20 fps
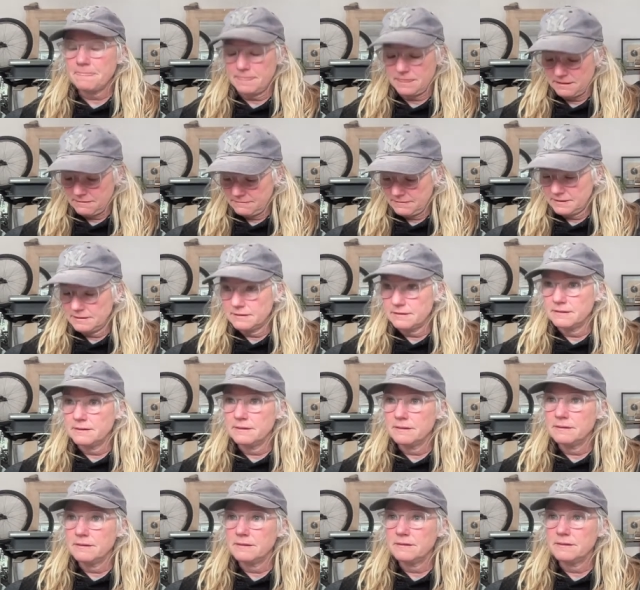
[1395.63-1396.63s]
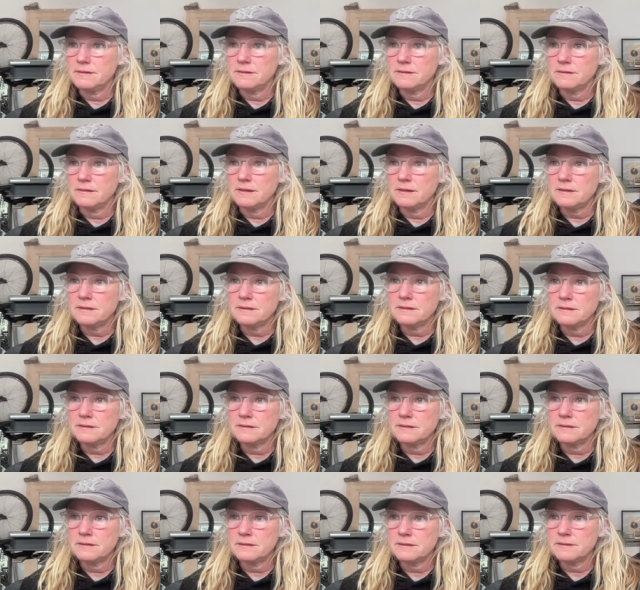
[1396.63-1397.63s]
And we're gonna do
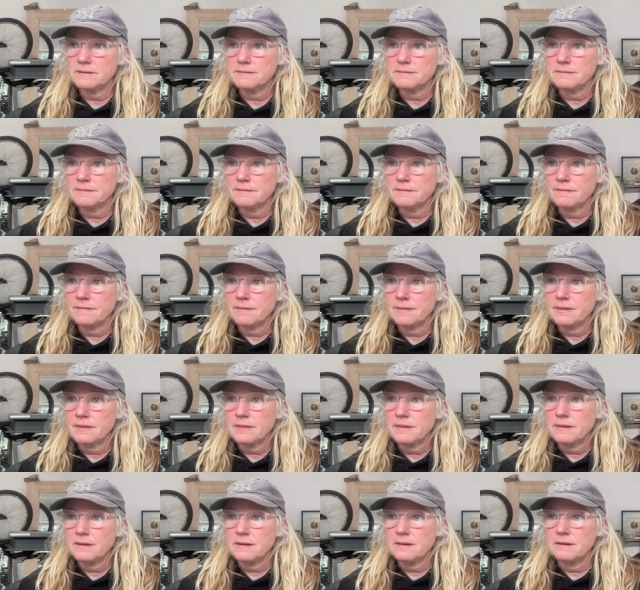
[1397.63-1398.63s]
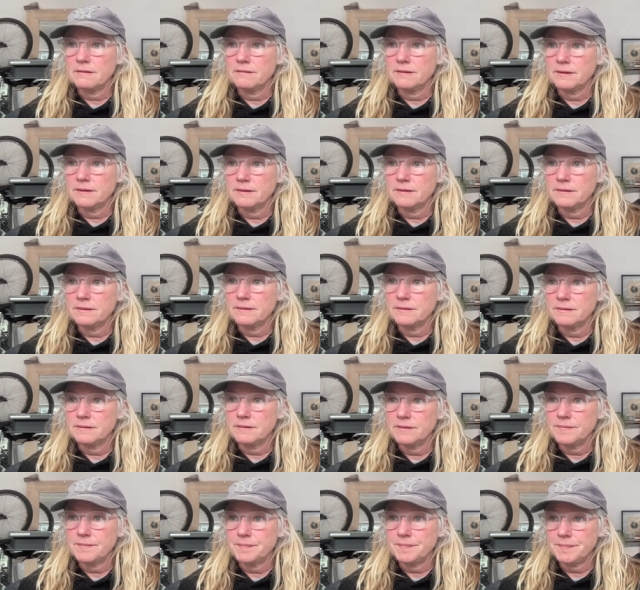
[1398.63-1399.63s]
this. We're gonna do
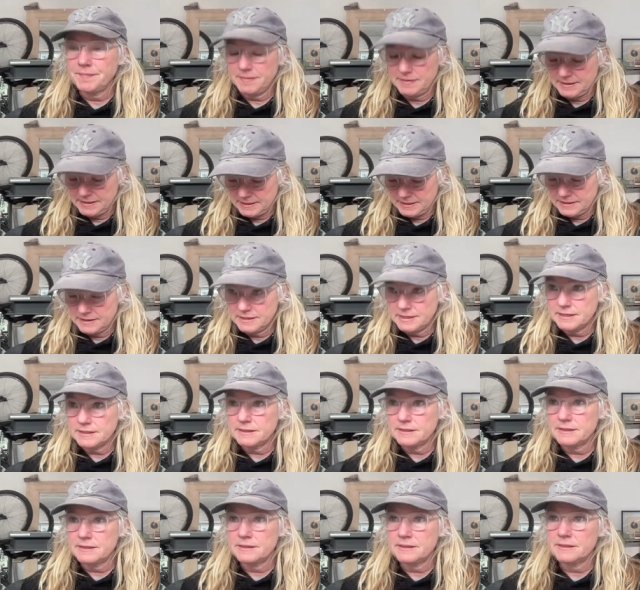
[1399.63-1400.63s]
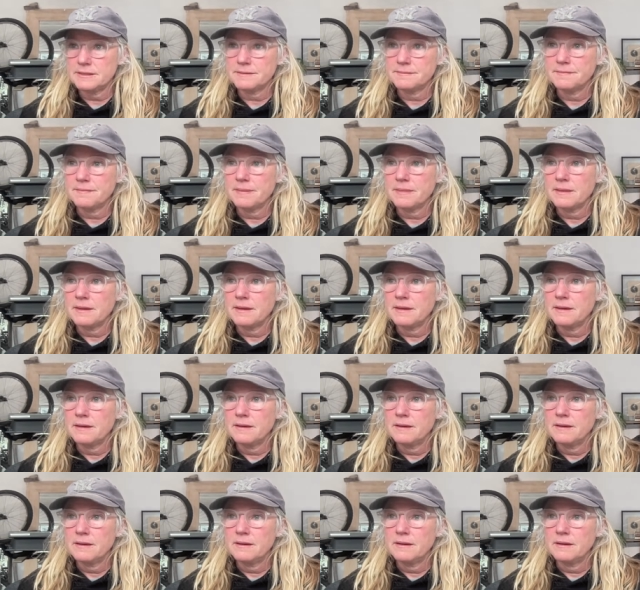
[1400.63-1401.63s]
this,
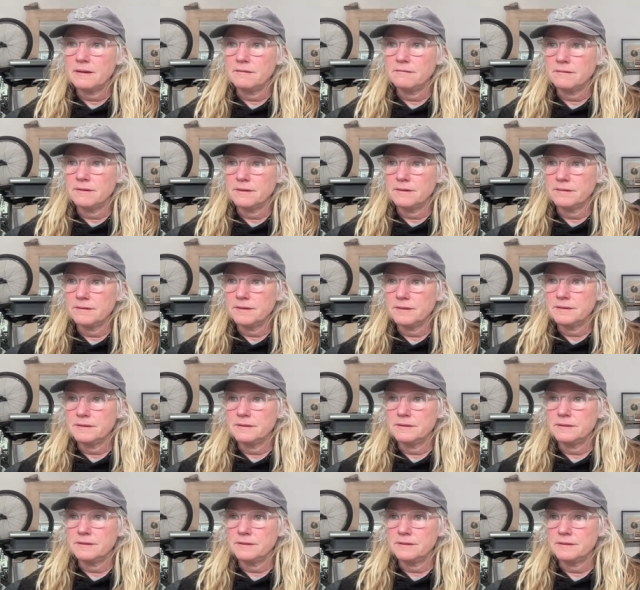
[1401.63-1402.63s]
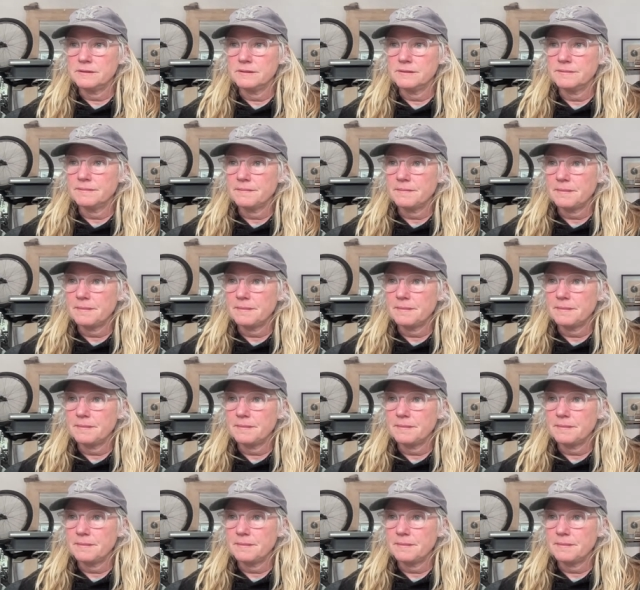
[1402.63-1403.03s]
and we are going to do